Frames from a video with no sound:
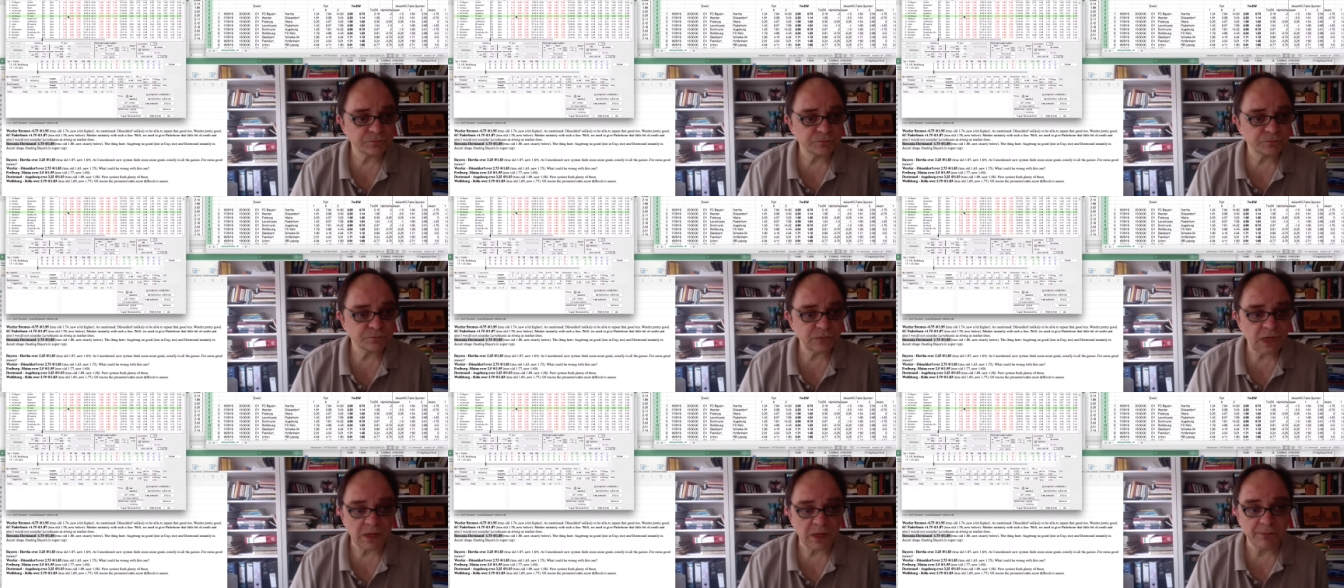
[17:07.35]

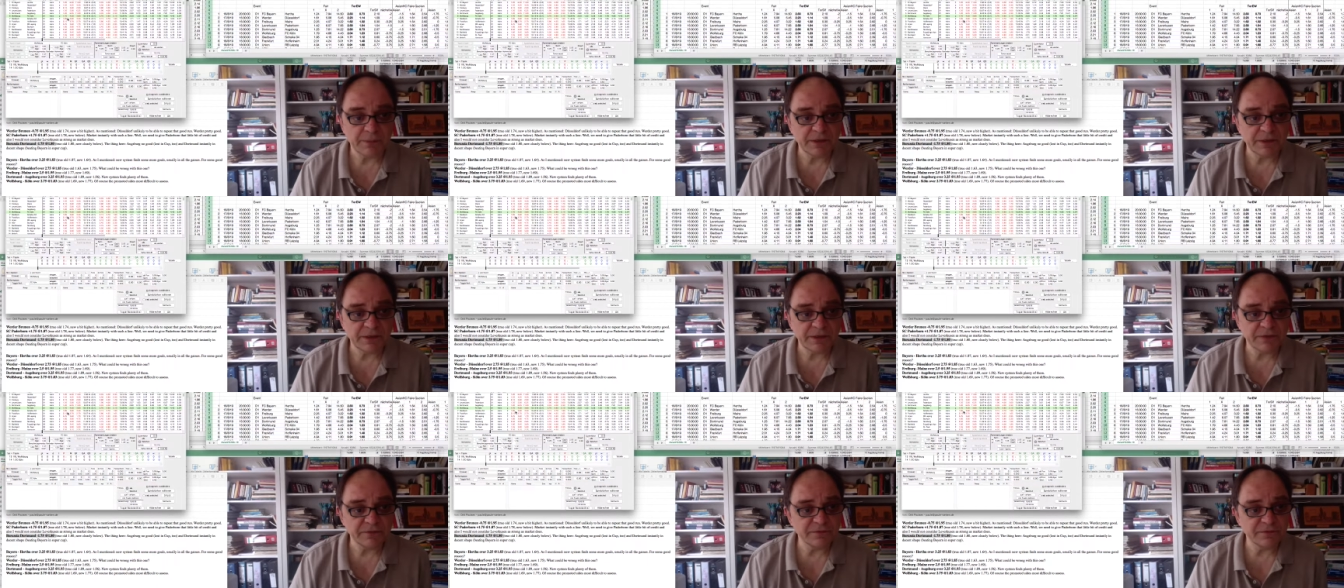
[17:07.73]
up
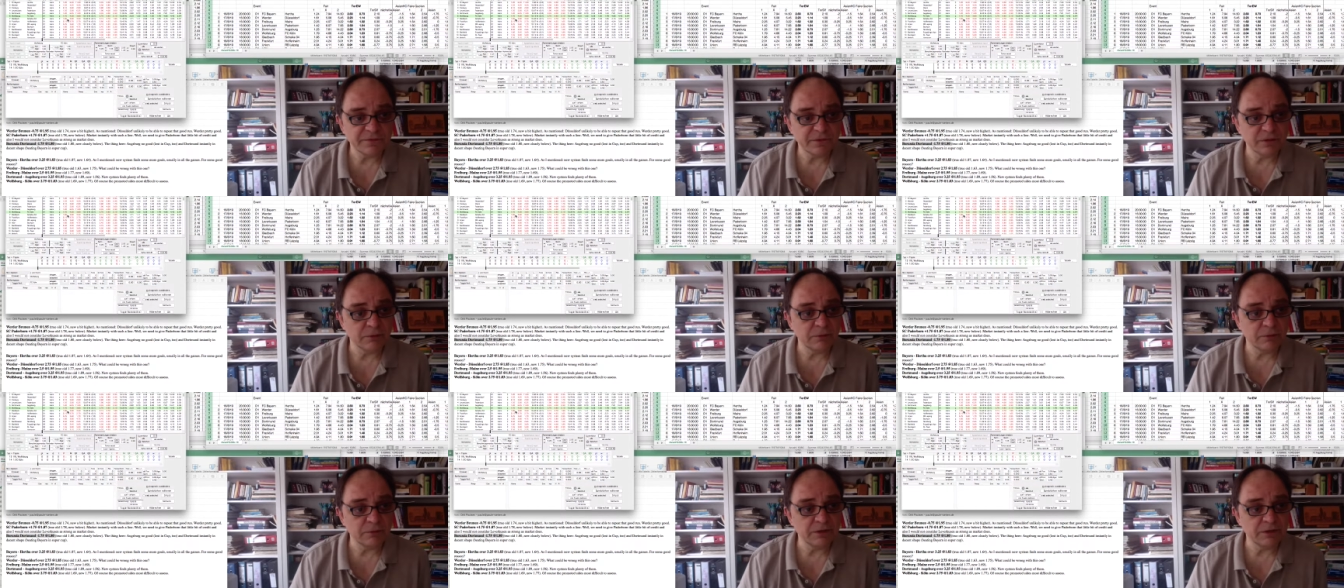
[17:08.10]
against the
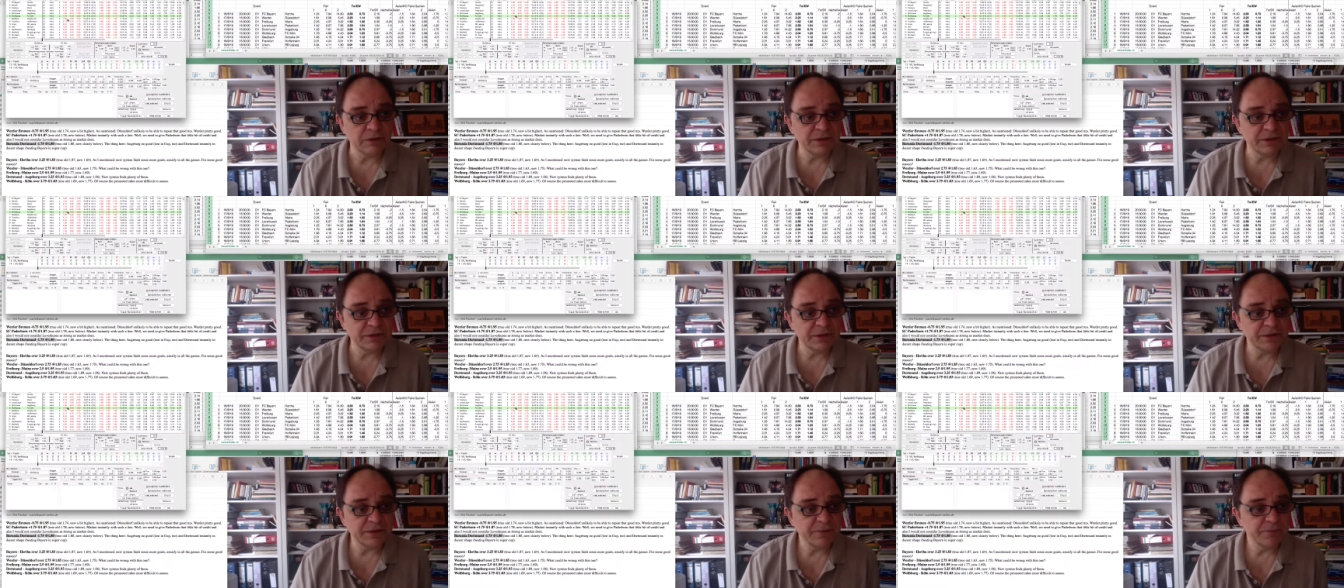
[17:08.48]
lower
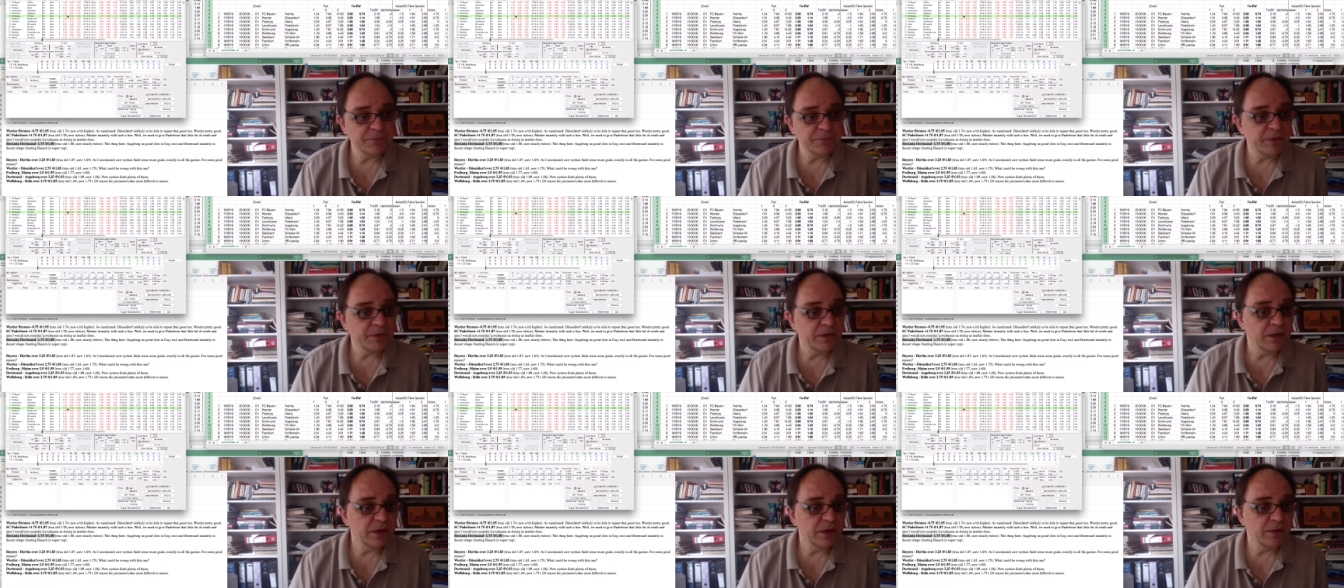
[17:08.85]
league.
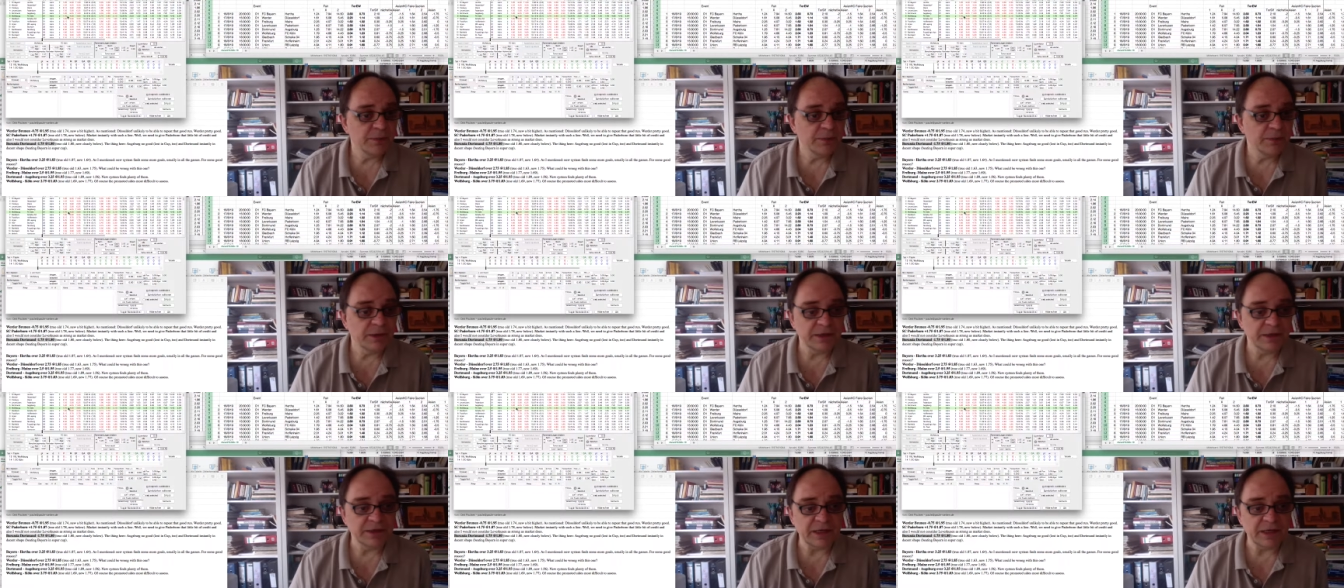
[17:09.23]

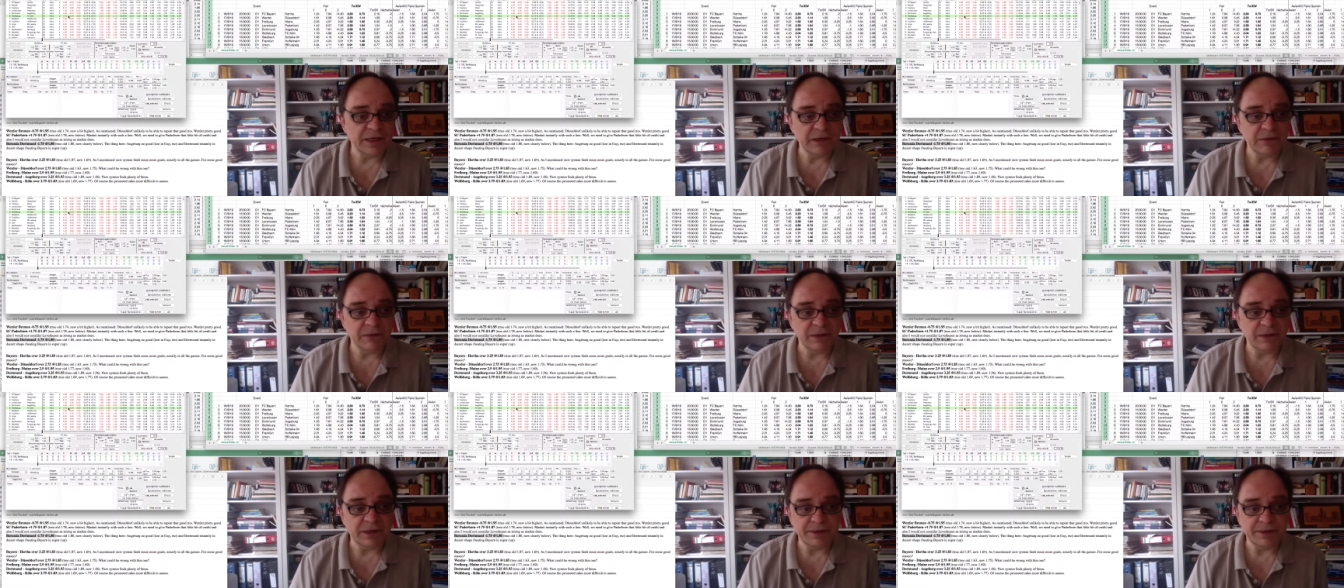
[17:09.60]
But
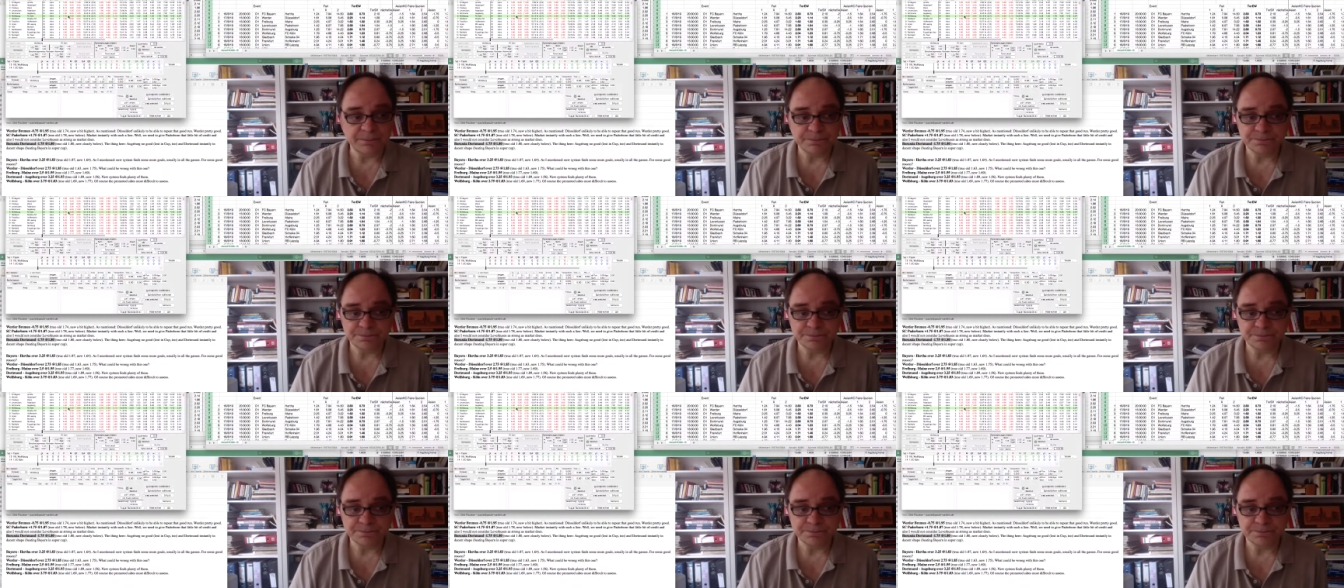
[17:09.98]
anyway,